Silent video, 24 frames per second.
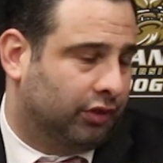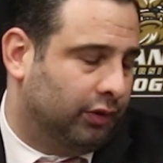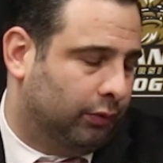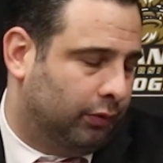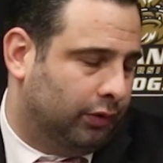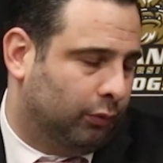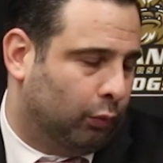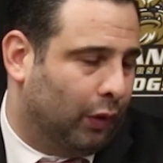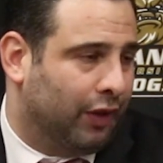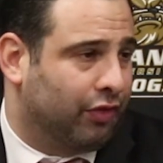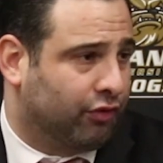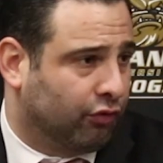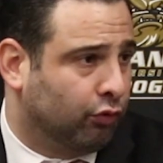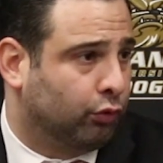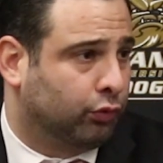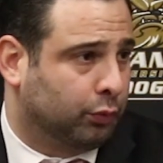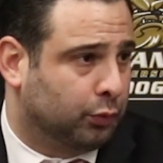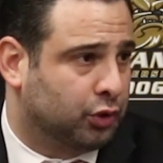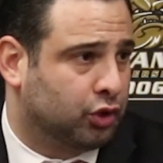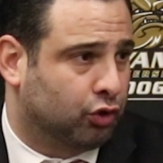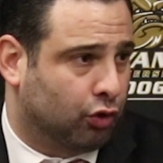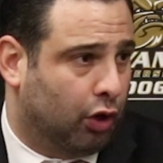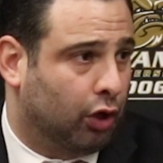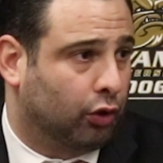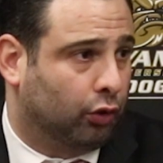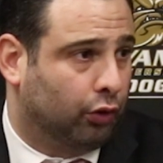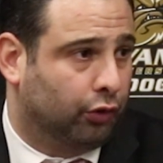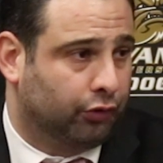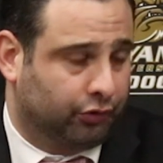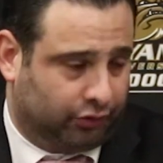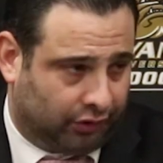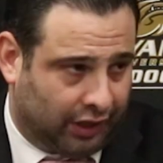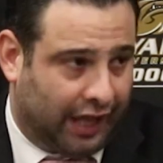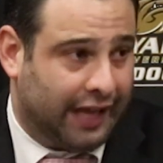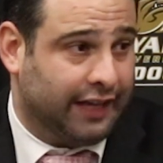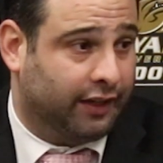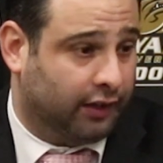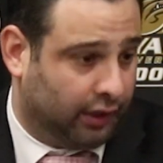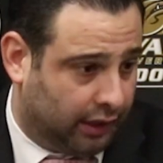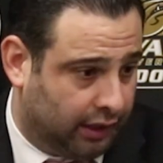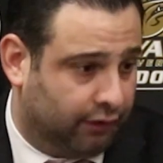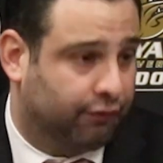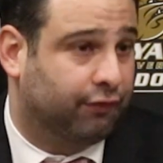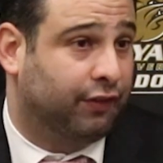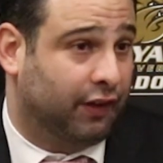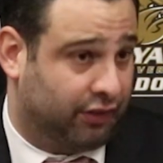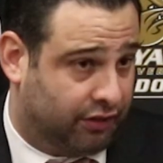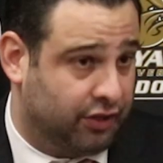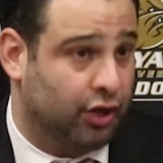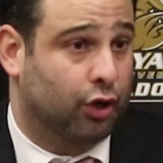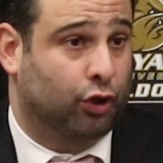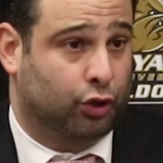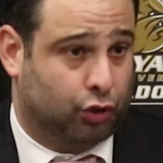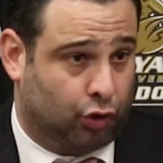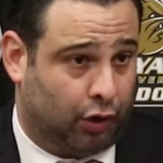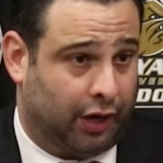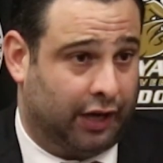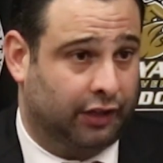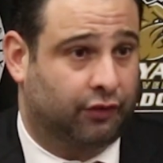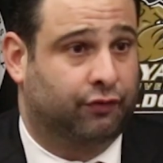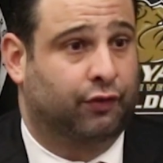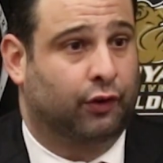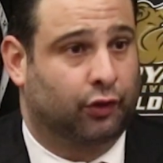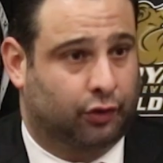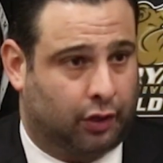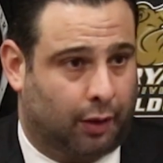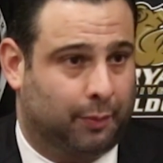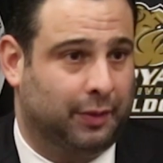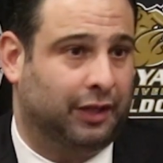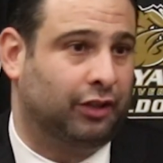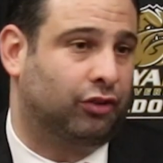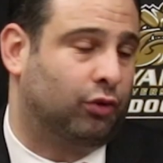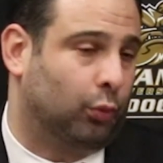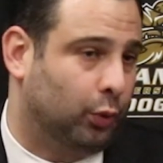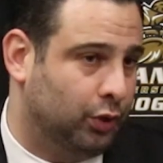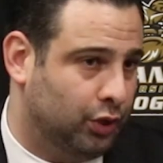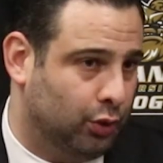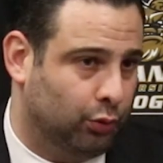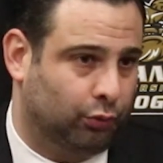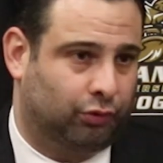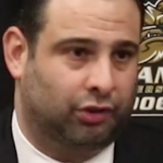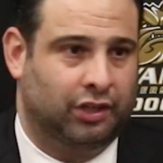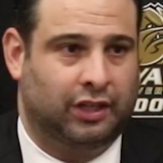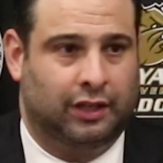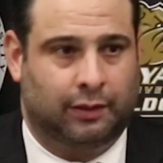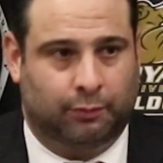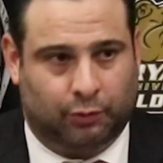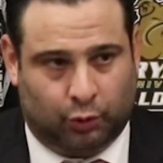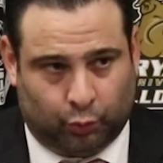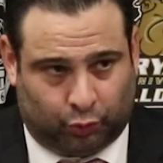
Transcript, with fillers: He, went through some struggles, like a fifth-year transfer coming into a new team,